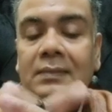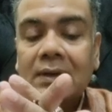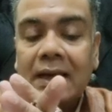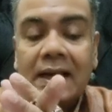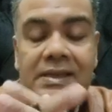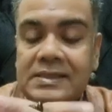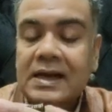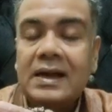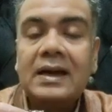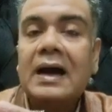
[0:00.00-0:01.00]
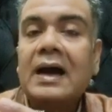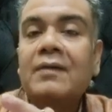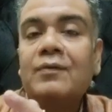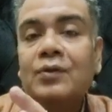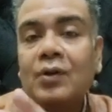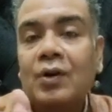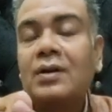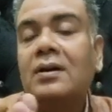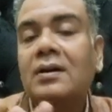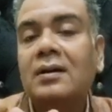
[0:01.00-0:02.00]
like i said i have not
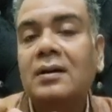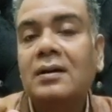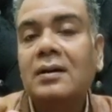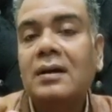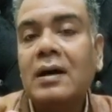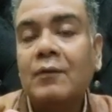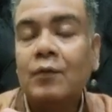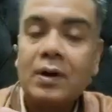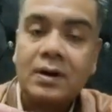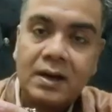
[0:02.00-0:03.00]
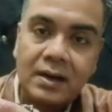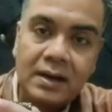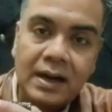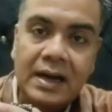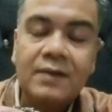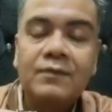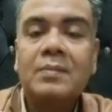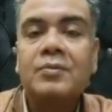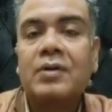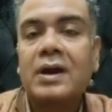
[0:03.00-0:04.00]
worked under any
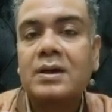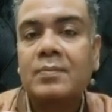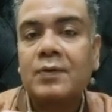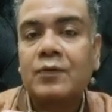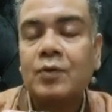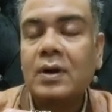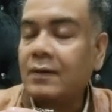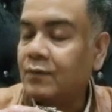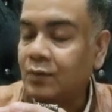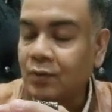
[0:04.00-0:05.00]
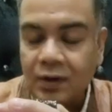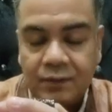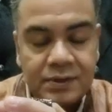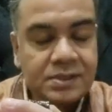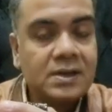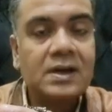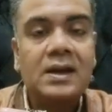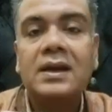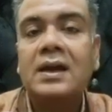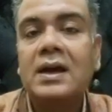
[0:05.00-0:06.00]
film director before i have not visited
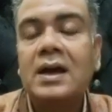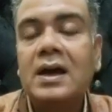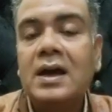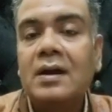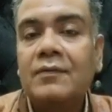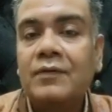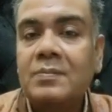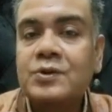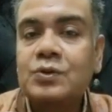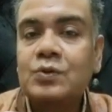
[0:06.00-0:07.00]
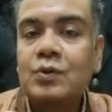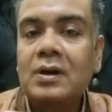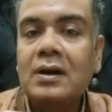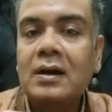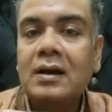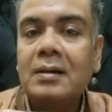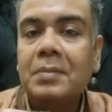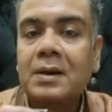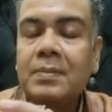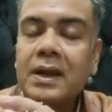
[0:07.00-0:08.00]
any film school
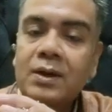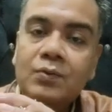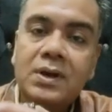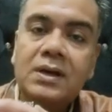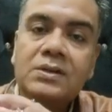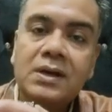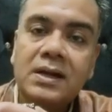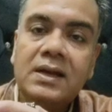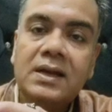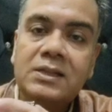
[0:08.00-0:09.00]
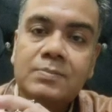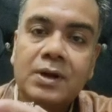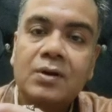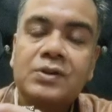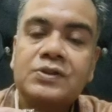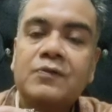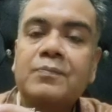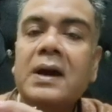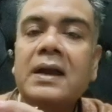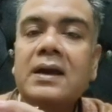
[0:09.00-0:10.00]
but my unique journey is because of
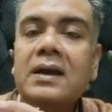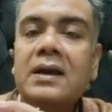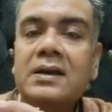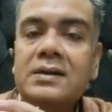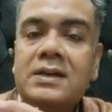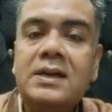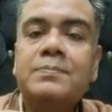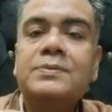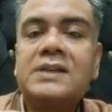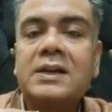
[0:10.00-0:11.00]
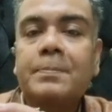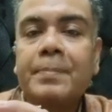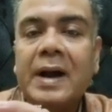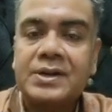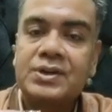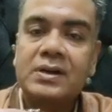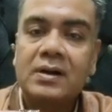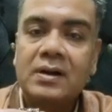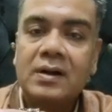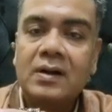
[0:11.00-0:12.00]
my deep set passion
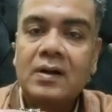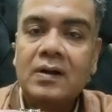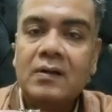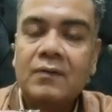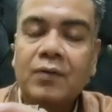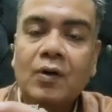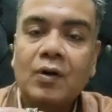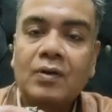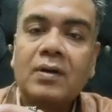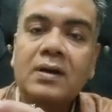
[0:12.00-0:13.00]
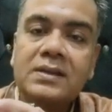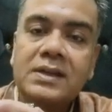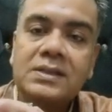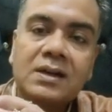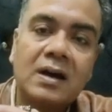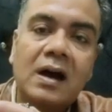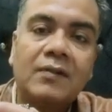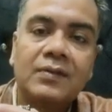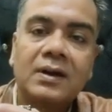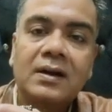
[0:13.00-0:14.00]
for this craft